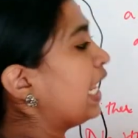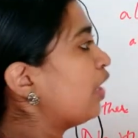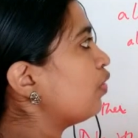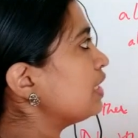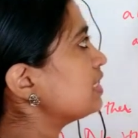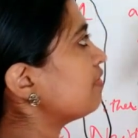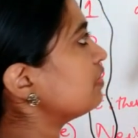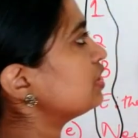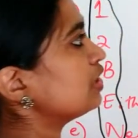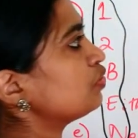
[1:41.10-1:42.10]
alone is
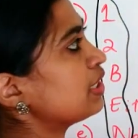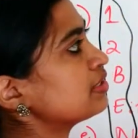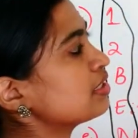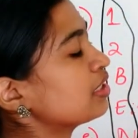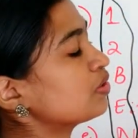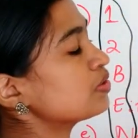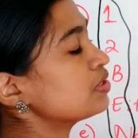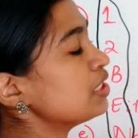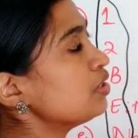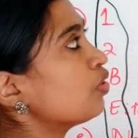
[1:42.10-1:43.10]
sufficient to answer the
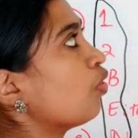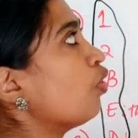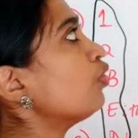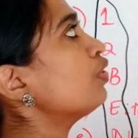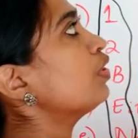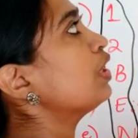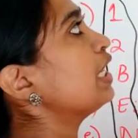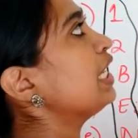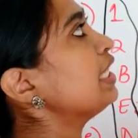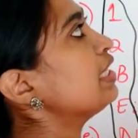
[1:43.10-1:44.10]
question, or
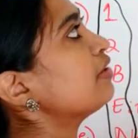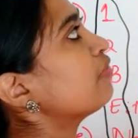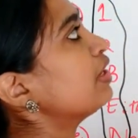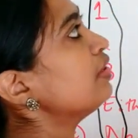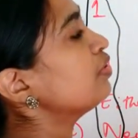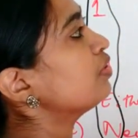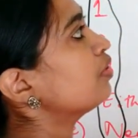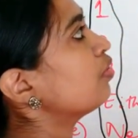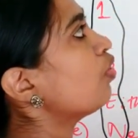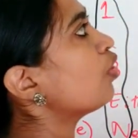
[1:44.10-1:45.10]
either 1
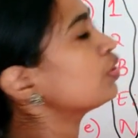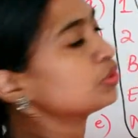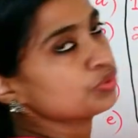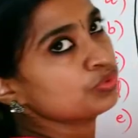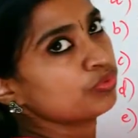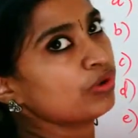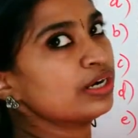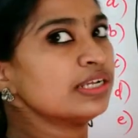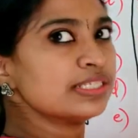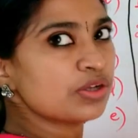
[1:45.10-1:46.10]
or 2.
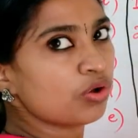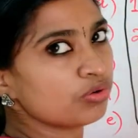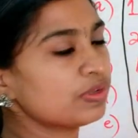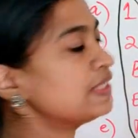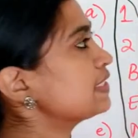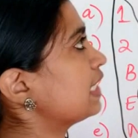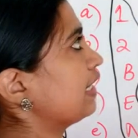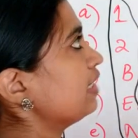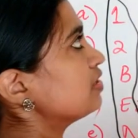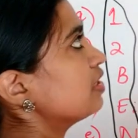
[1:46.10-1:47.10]
1 is always
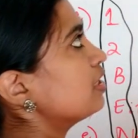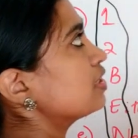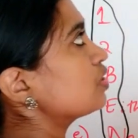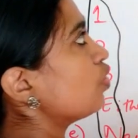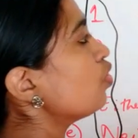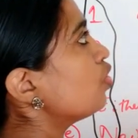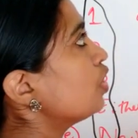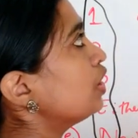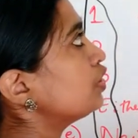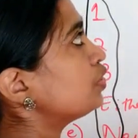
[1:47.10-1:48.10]
correct. So
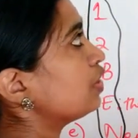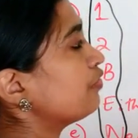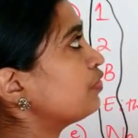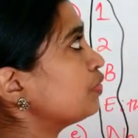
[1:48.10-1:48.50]
if